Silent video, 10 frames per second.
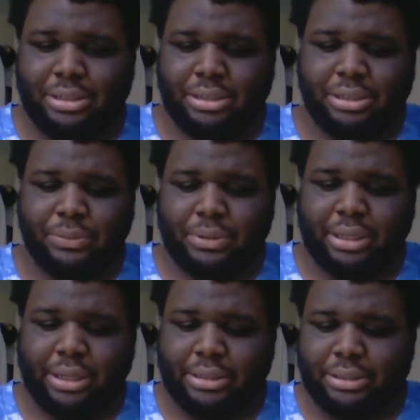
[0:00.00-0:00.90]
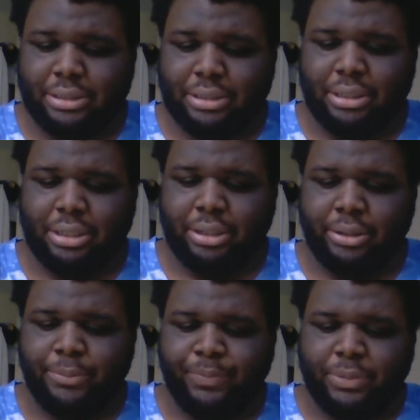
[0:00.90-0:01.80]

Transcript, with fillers: she would actually